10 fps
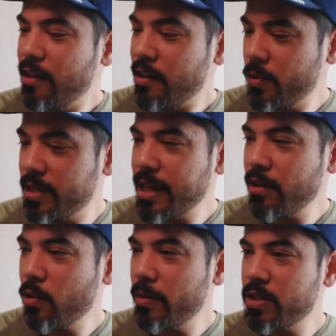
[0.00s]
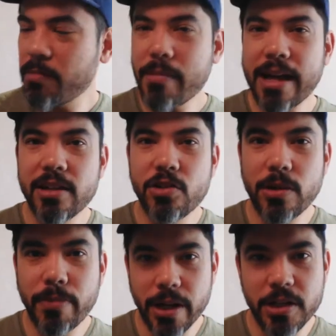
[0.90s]
would say almost a mandatory
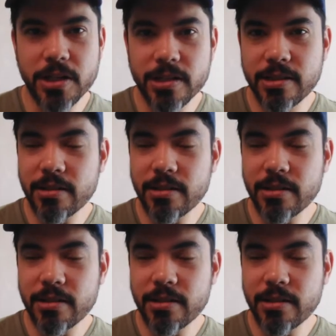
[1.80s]
purchase,